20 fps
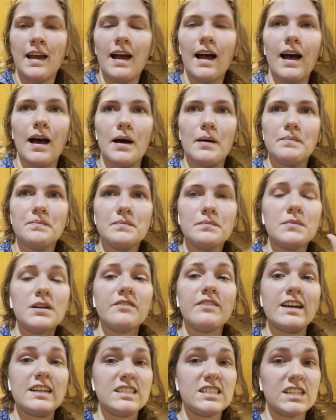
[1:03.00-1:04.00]
But if
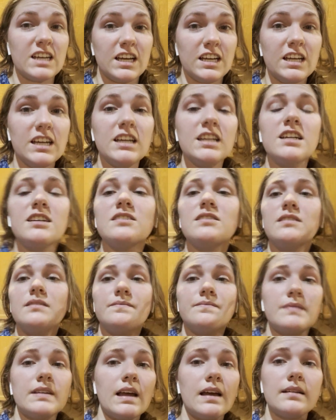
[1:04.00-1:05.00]
I studied,
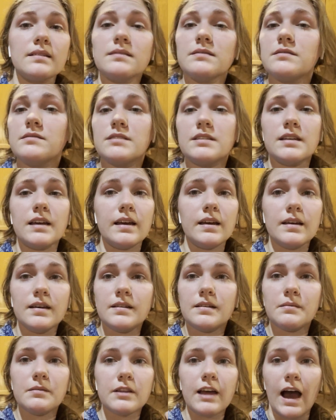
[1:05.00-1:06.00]

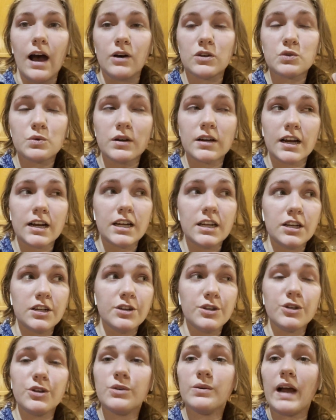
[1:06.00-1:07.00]
did the housework I needed to
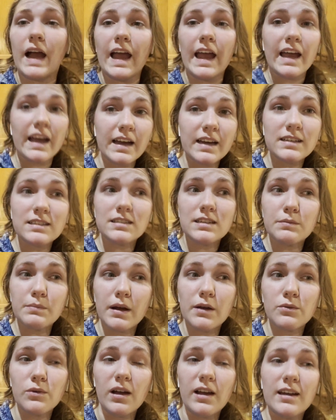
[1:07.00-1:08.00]
do, and did
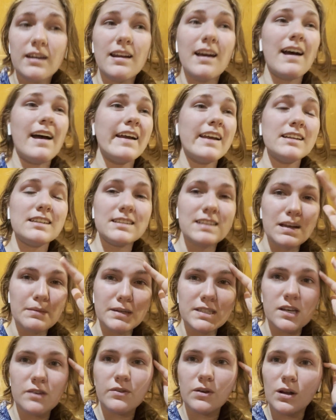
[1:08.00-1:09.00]
my run, I get to take
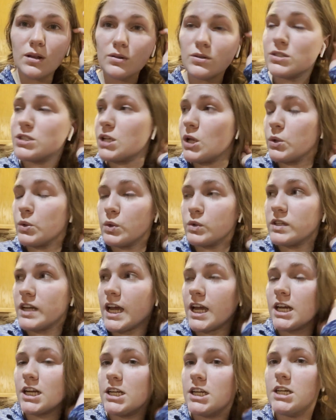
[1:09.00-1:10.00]
myself on a little solo
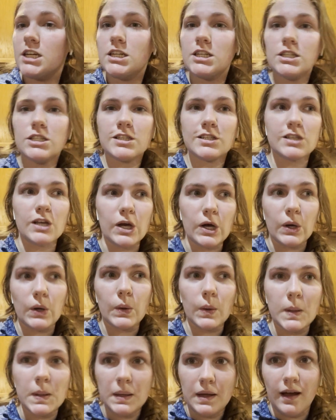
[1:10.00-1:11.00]
date.
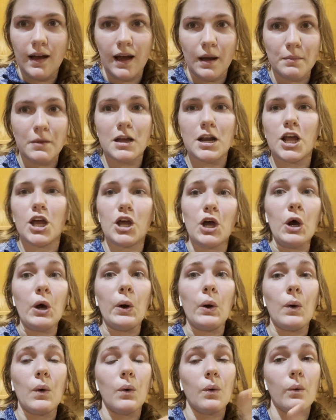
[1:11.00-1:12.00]
So I'm gonna
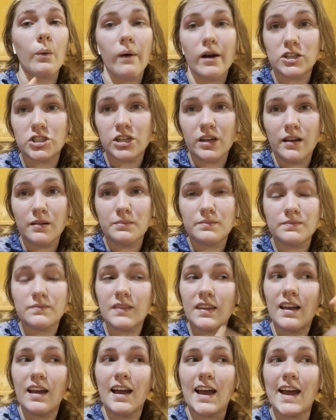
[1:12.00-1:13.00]
go wash up
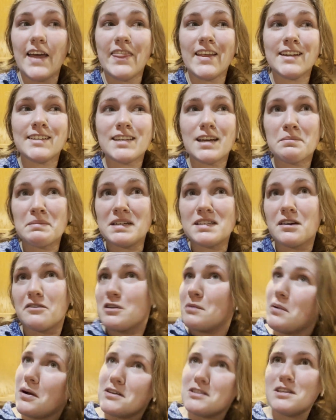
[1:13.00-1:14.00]
and then take myself
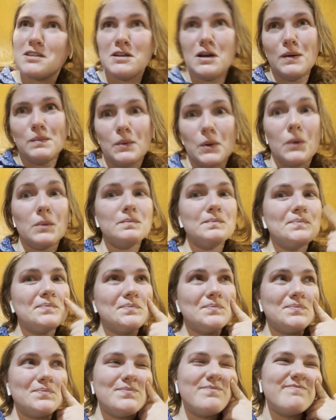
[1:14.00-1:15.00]
to Barnes & Noble.
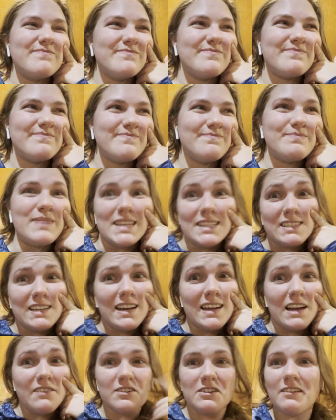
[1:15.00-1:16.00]
Best
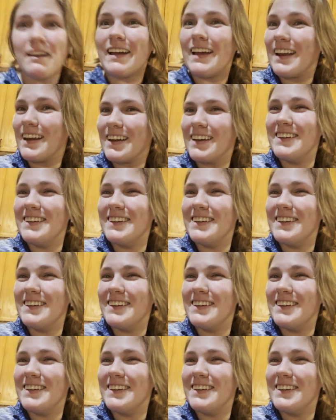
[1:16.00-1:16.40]
date ever, right?